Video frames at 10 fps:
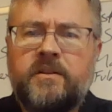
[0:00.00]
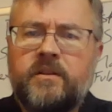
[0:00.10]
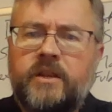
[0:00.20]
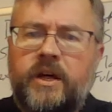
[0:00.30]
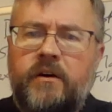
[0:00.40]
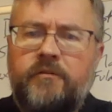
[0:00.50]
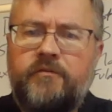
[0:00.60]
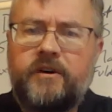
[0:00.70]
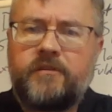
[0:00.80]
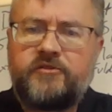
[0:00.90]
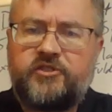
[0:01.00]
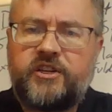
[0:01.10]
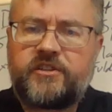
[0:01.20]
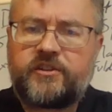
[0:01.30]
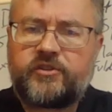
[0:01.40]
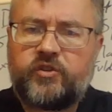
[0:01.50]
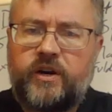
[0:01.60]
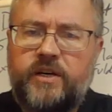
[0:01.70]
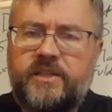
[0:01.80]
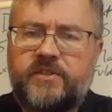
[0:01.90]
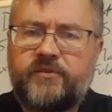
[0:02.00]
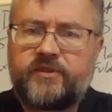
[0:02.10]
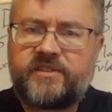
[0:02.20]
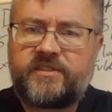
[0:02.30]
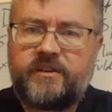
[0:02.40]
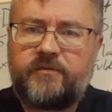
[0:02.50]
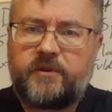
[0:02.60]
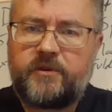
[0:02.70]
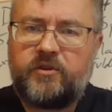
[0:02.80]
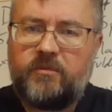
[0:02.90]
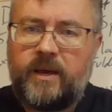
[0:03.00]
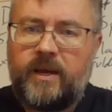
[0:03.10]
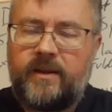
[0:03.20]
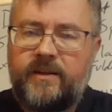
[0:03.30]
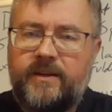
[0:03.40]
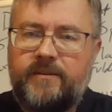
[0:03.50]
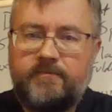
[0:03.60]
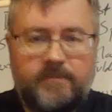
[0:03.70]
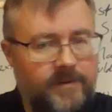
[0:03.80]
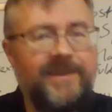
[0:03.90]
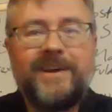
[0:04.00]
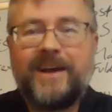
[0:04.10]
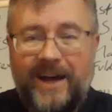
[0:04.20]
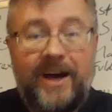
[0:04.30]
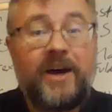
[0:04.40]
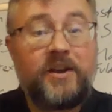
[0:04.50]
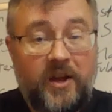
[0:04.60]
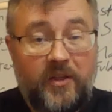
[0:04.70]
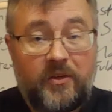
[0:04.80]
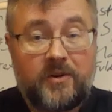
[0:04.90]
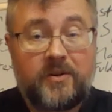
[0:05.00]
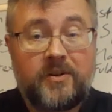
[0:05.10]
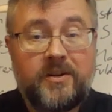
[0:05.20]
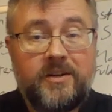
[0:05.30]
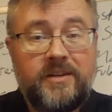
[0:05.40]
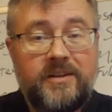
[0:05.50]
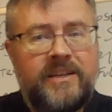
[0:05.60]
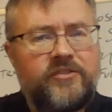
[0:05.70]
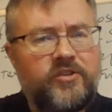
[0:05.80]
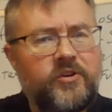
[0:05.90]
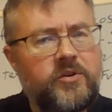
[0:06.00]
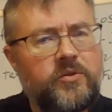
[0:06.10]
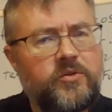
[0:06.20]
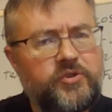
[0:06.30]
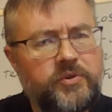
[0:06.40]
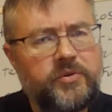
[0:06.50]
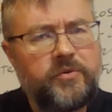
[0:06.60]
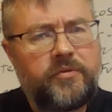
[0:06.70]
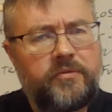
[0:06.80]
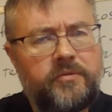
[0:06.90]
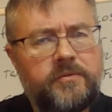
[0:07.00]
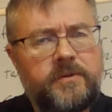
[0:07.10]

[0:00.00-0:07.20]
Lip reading: The love of Jesus Christ for sinful humanity, another eternal truth.